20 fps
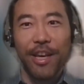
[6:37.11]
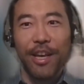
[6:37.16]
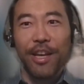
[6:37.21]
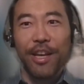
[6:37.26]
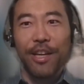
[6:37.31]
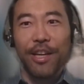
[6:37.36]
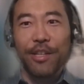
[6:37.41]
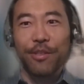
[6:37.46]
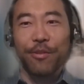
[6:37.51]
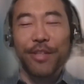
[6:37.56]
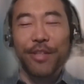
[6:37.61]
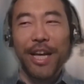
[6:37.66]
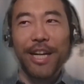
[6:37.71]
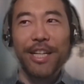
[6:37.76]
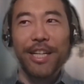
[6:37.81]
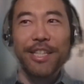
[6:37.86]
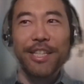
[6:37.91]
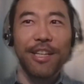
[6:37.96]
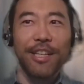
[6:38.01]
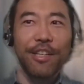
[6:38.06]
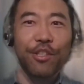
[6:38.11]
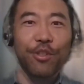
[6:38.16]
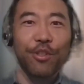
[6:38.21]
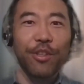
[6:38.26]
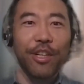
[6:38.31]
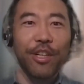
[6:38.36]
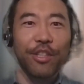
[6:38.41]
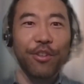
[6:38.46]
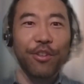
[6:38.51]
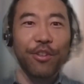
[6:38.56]
So that
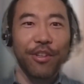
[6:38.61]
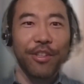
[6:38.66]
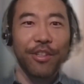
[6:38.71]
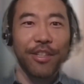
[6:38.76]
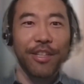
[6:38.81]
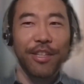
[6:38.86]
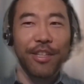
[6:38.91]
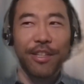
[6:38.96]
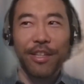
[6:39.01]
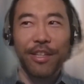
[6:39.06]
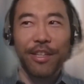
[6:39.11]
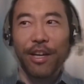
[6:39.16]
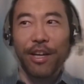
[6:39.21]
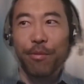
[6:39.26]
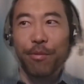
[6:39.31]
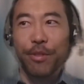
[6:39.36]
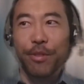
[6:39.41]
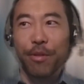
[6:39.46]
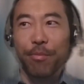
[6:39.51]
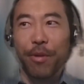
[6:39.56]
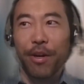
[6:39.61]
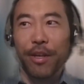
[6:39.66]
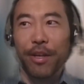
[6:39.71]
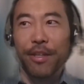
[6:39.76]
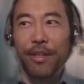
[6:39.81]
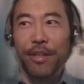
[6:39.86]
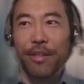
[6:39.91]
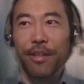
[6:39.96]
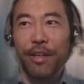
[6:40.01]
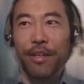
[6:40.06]
essentially turned the option
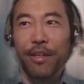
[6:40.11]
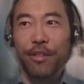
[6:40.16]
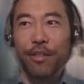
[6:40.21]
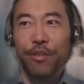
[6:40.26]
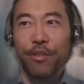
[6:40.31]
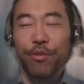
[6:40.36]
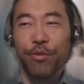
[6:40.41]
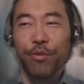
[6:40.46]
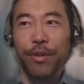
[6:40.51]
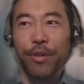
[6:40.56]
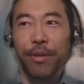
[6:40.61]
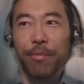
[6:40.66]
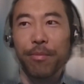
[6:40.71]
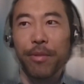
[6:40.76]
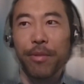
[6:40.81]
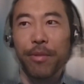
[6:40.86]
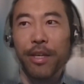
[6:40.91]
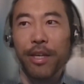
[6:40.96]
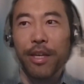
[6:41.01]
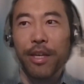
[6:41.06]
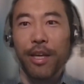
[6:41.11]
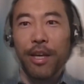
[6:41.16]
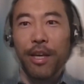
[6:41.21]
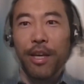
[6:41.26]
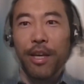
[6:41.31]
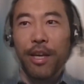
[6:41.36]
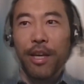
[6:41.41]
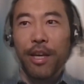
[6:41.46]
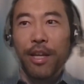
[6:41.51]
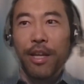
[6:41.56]
market extremely
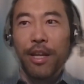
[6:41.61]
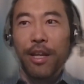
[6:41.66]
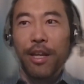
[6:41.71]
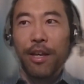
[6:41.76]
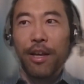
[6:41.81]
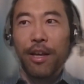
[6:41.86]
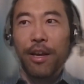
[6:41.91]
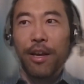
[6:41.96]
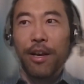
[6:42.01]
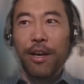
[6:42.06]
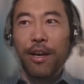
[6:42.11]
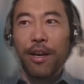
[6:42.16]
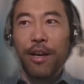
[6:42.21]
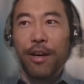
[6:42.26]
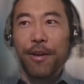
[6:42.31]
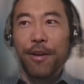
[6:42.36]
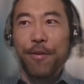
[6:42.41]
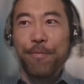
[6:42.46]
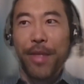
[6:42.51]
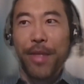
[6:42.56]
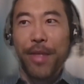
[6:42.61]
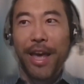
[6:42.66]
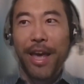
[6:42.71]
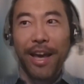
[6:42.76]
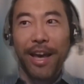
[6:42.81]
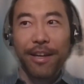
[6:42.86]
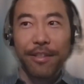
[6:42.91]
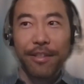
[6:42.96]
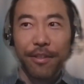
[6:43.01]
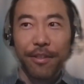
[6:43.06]

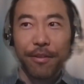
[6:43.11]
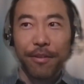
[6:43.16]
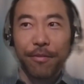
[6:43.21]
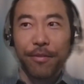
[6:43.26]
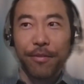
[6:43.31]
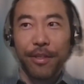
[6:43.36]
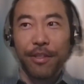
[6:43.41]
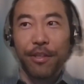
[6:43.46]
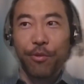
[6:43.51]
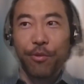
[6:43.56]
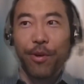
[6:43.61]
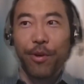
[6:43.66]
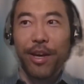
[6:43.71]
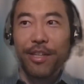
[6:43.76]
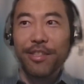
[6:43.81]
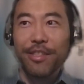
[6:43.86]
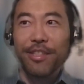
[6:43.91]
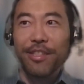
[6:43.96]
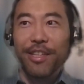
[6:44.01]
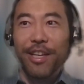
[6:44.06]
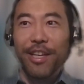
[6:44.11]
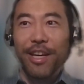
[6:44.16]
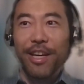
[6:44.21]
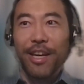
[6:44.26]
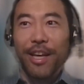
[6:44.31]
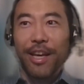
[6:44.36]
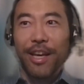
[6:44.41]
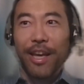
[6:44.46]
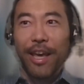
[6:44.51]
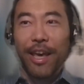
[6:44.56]
active in the US,
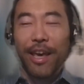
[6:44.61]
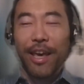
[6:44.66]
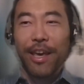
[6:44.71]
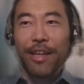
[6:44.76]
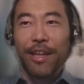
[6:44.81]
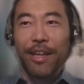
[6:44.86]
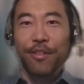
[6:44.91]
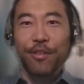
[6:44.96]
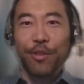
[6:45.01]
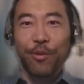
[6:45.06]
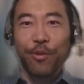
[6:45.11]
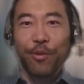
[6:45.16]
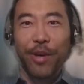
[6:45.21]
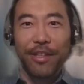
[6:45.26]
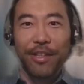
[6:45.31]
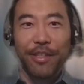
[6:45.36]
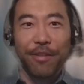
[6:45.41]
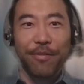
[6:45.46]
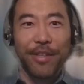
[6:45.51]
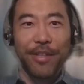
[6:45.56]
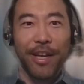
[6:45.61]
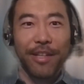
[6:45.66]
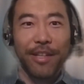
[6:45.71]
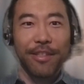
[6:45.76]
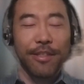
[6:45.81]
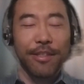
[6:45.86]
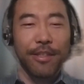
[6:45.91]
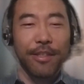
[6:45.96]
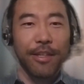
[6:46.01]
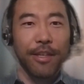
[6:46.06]
and so active that
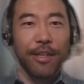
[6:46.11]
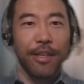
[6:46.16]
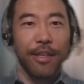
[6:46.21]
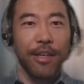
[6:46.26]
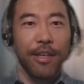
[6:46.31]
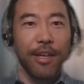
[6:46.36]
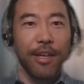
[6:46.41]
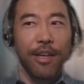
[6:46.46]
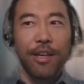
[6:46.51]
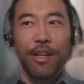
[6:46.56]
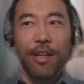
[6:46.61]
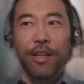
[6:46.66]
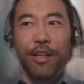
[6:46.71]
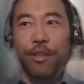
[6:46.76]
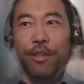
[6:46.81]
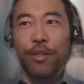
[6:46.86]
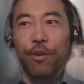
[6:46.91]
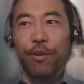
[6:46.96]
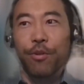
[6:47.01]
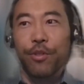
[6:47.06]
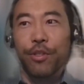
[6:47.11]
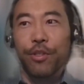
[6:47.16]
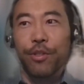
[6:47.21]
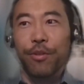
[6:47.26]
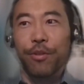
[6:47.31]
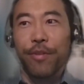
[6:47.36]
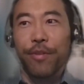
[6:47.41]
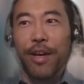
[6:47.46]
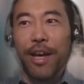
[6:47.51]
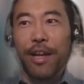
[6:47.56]
the
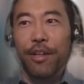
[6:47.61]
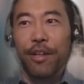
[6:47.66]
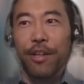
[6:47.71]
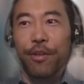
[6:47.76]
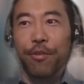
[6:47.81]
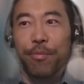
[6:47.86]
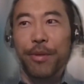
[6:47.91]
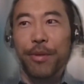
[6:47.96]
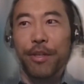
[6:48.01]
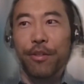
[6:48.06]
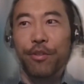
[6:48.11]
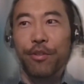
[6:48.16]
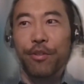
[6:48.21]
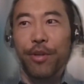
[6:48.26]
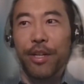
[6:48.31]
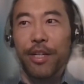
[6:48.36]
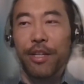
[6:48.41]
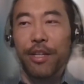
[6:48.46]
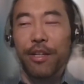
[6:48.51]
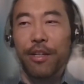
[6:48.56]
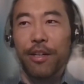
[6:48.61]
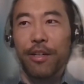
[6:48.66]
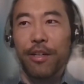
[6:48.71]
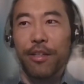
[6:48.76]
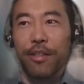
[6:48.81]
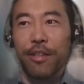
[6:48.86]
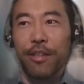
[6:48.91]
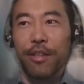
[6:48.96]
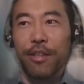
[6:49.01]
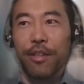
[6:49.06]
notional value being traded
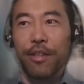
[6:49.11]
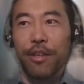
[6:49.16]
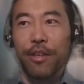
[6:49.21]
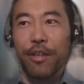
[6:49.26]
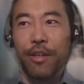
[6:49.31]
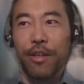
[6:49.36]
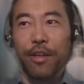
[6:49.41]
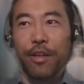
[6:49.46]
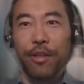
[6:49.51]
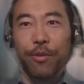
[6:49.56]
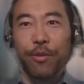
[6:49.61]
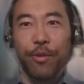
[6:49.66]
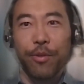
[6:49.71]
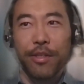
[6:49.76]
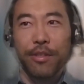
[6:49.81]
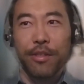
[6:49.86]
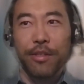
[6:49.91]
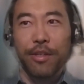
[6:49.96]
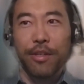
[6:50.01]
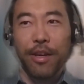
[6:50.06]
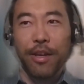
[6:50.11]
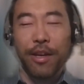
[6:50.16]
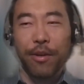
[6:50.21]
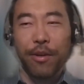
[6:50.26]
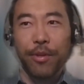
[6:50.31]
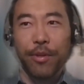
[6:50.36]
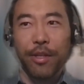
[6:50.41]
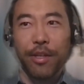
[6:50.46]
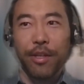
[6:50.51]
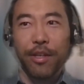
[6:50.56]
on the US
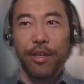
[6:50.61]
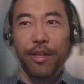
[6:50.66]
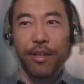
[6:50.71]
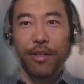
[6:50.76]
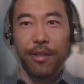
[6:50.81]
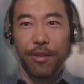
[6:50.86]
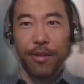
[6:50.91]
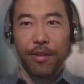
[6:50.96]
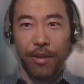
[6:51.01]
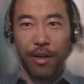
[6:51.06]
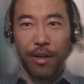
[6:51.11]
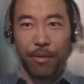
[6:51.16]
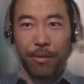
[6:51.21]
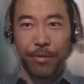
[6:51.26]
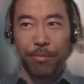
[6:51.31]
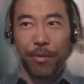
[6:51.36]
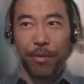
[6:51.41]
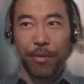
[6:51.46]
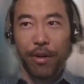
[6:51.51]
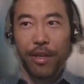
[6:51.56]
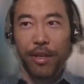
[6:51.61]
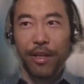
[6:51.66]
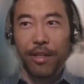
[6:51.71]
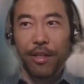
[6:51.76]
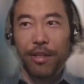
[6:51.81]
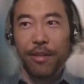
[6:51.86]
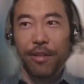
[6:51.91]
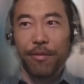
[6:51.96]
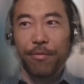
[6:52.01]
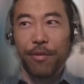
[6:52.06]
equity option market
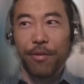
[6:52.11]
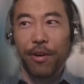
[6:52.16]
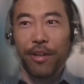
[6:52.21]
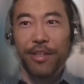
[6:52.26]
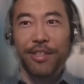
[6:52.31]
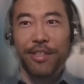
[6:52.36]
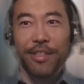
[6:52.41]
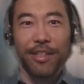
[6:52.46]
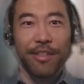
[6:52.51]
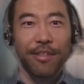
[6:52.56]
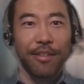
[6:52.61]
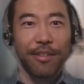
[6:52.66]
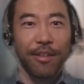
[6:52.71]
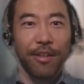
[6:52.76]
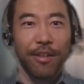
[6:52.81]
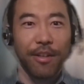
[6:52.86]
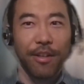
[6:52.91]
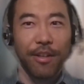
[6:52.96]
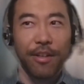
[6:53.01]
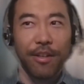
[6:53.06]
far exceeds the